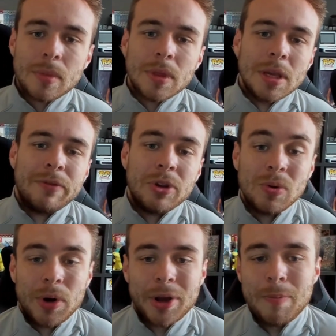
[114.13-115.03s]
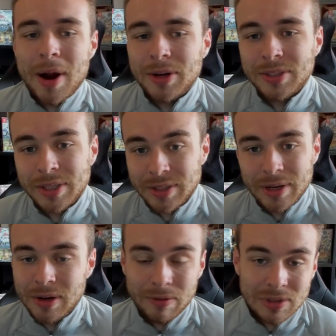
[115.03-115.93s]
if you do want to go Perisic,
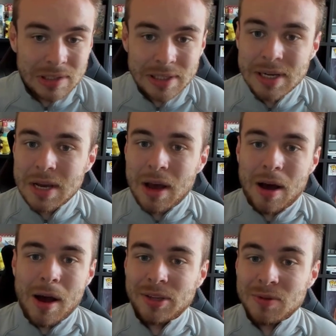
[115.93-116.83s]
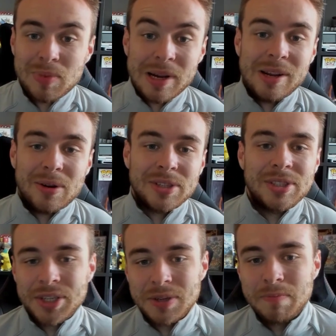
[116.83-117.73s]
then obviously it's completely your
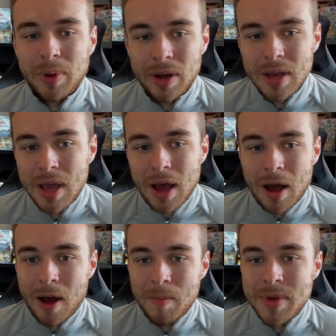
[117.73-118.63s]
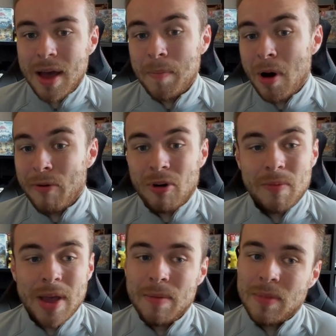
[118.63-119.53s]
decision. But yeah, apart
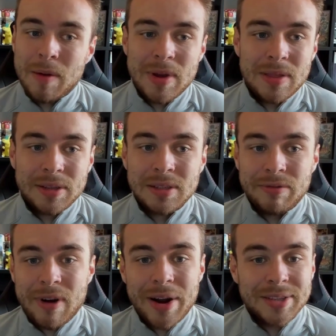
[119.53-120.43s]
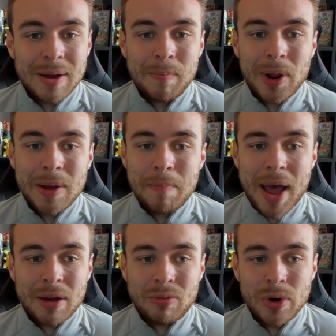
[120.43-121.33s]
from him, I mean, this is a very template
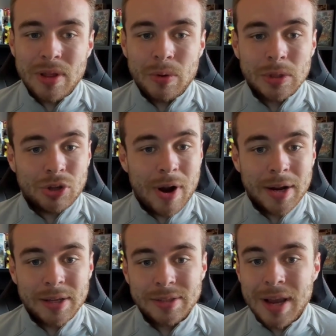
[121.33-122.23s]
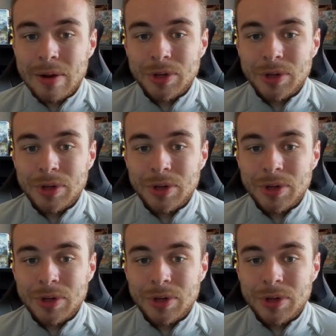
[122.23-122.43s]
back three there with Trent, Cancelo, and